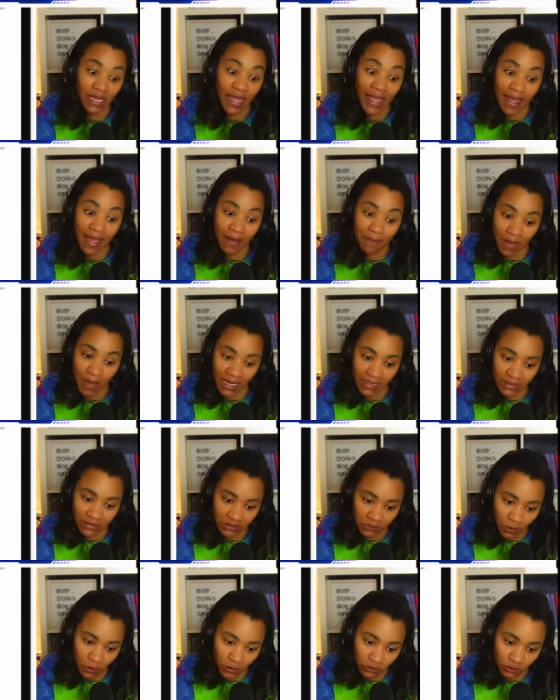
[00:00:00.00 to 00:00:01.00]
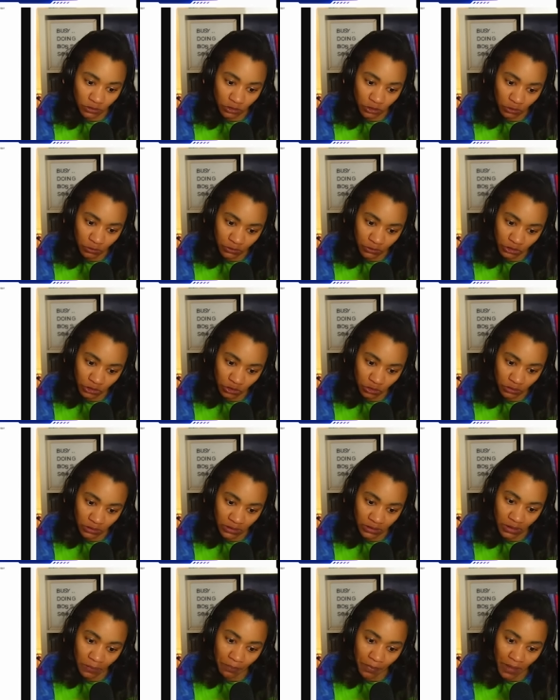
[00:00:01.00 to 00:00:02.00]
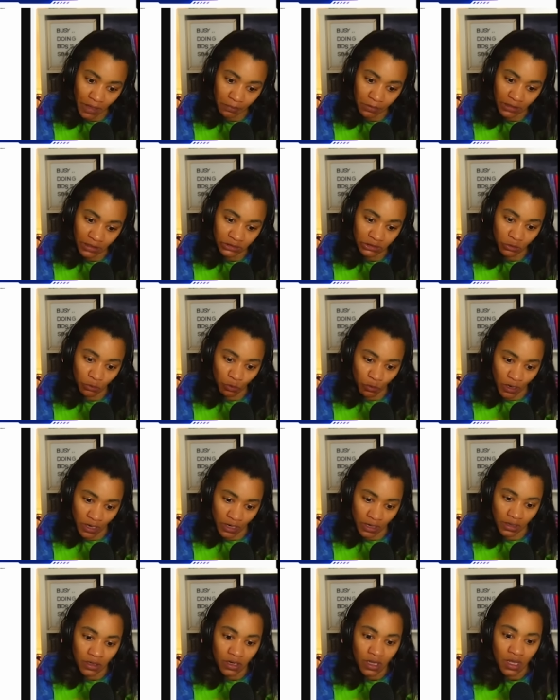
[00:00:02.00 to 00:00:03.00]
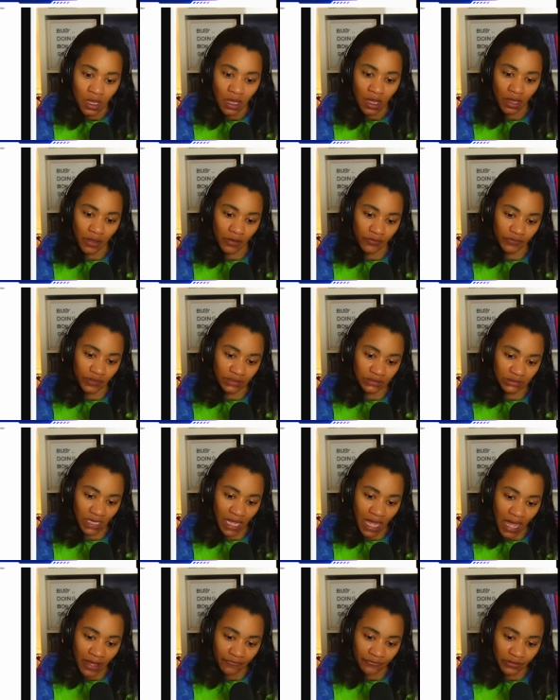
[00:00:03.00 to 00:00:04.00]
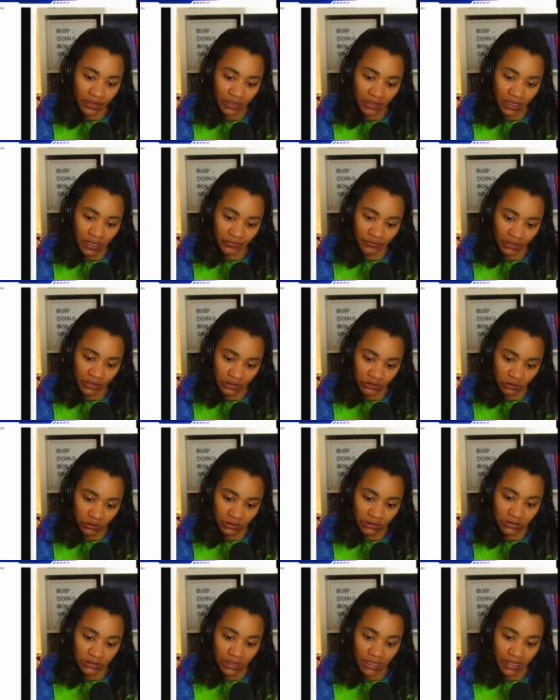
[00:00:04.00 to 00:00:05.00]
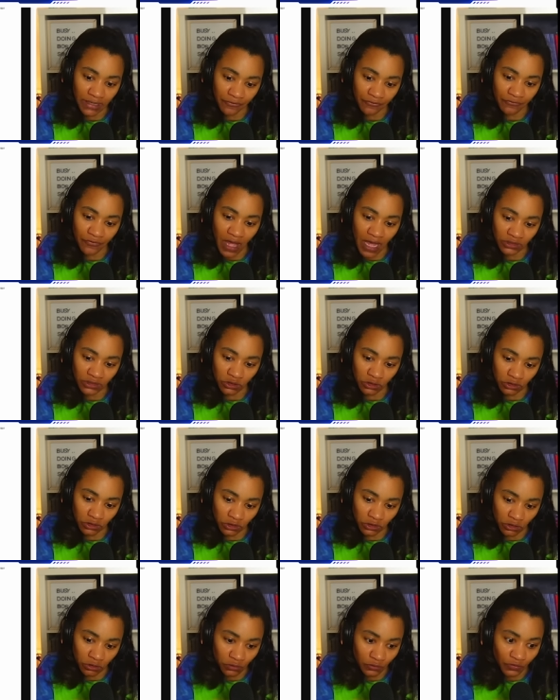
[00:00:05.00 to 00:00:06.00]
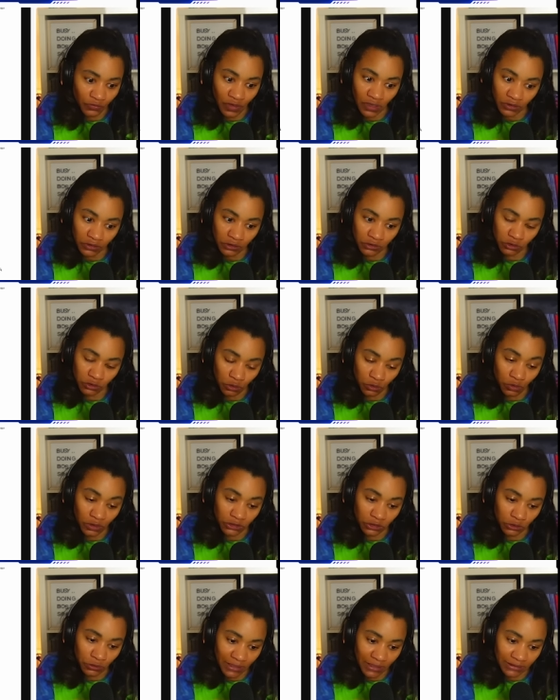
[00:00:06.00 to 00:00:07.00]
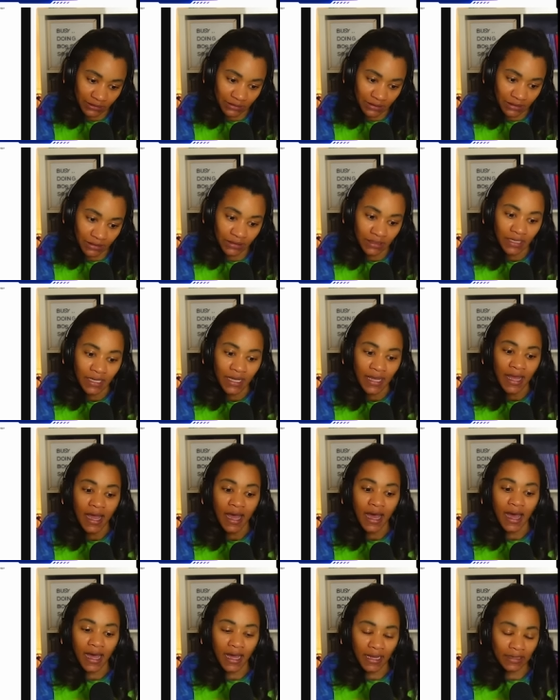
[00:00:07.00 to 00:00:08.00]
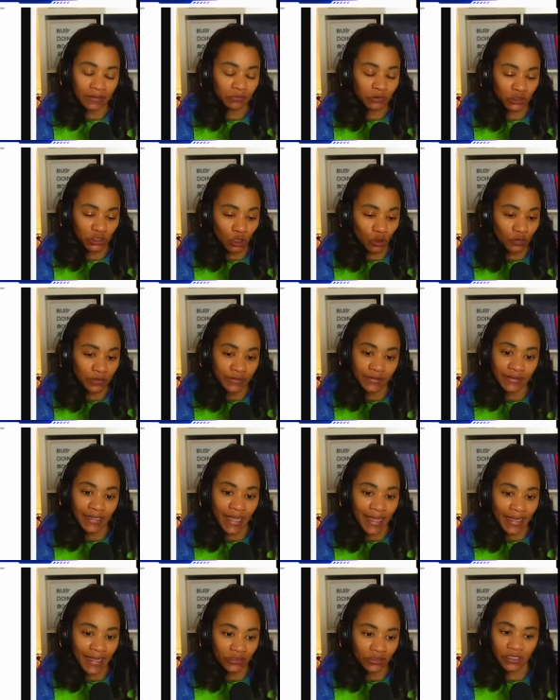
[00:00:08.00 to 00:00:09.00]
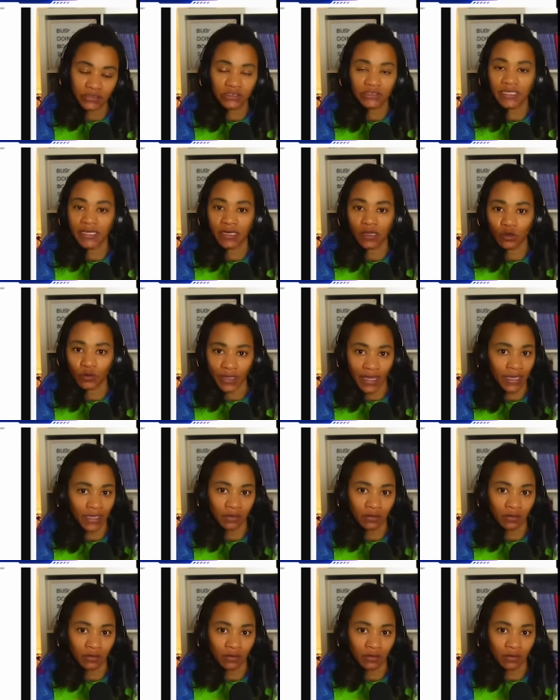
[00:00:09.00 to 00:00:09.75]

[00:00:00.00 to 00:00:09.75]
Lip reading: at my disposal to ensure that the public is aware of this conflict of interest and Fox 32 failure to address it. So they're saying, okay,